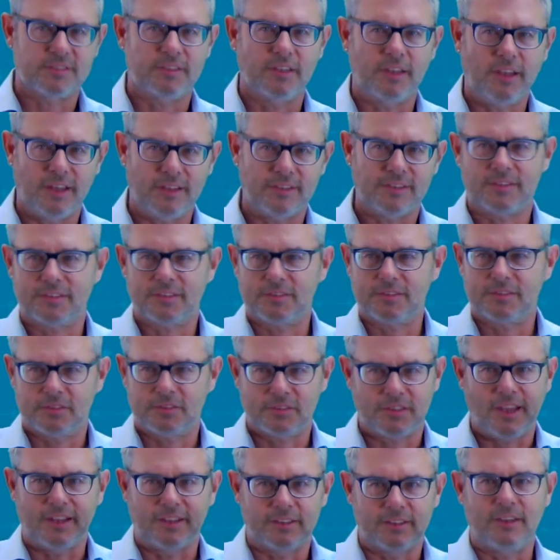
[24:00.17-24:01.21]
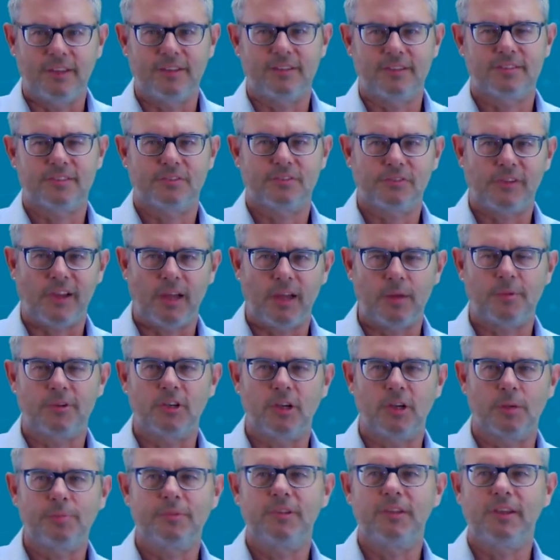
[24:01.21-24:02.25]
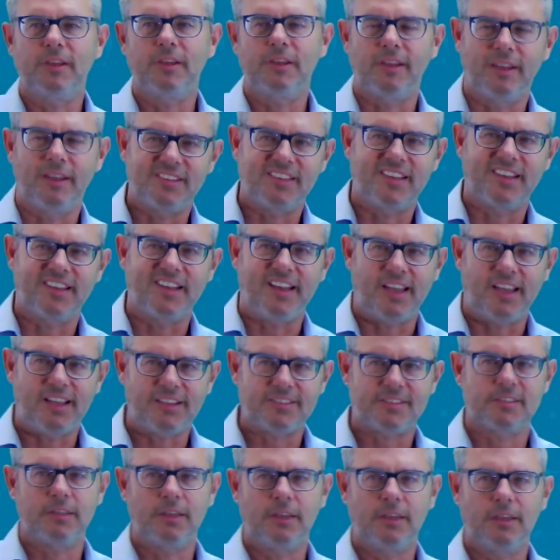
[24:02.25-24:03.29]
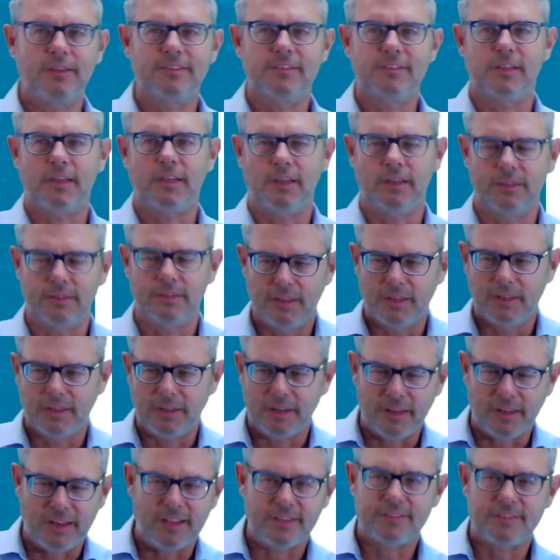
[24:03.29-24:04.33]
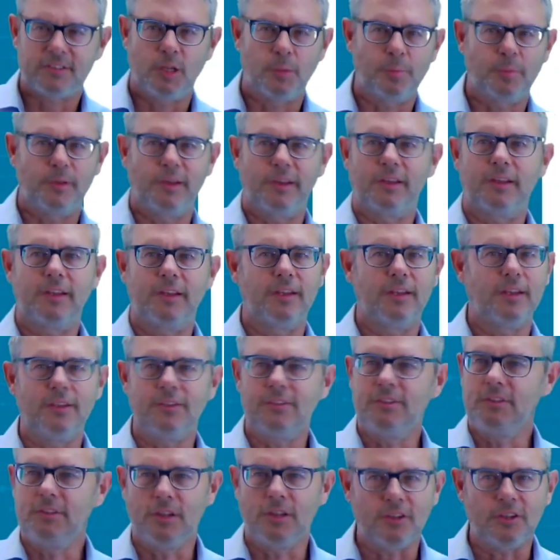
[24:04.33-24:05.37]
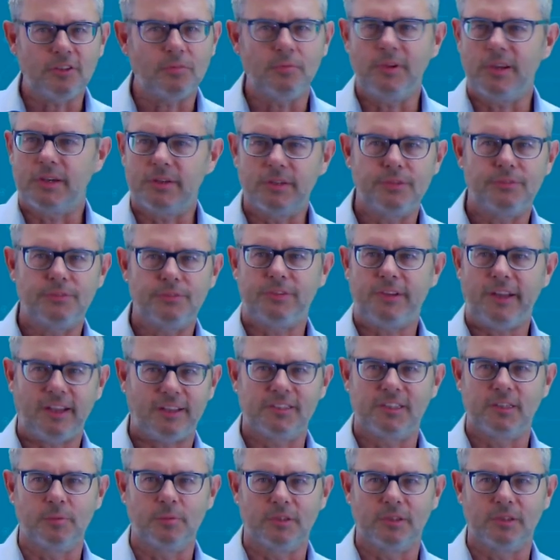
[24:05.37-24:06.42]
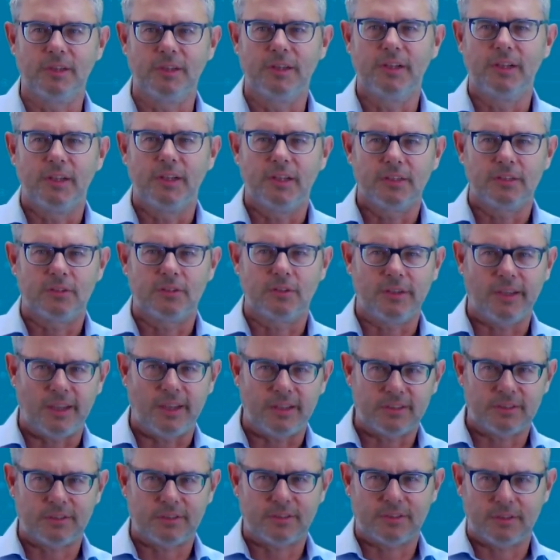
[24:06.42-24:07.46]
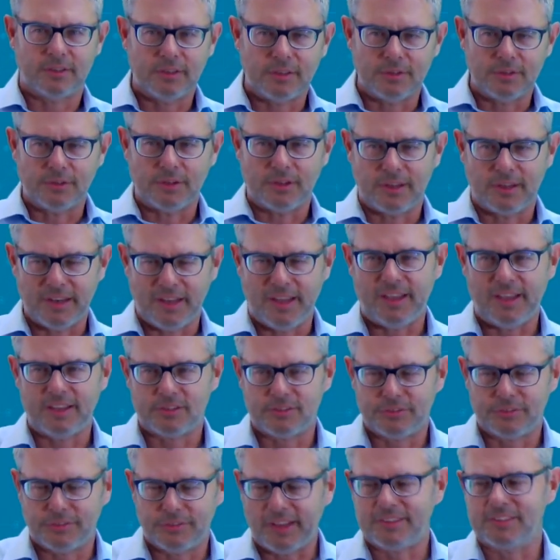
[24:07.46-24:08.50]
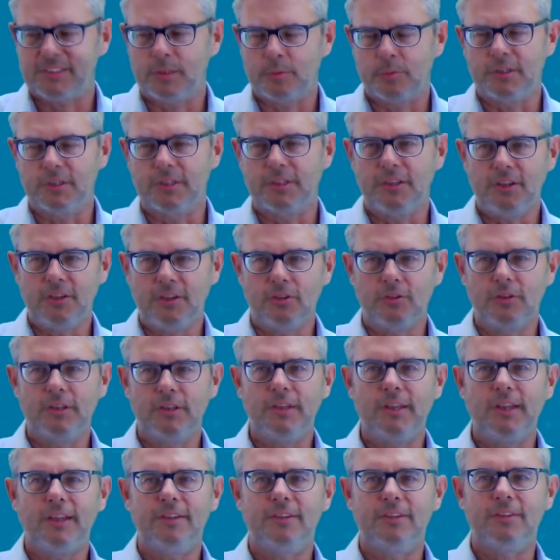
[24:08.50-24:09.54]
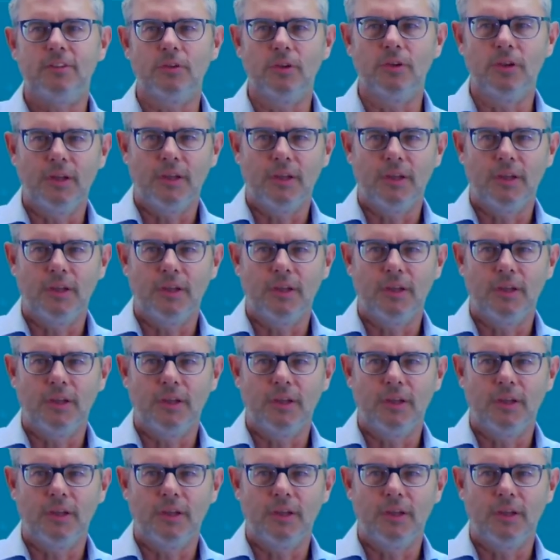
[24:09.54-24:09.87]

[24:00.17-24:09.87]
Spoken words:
as said, it's fiber optic, it's glass inside. Glass typically is not very flexible. To get glass flexible, you need to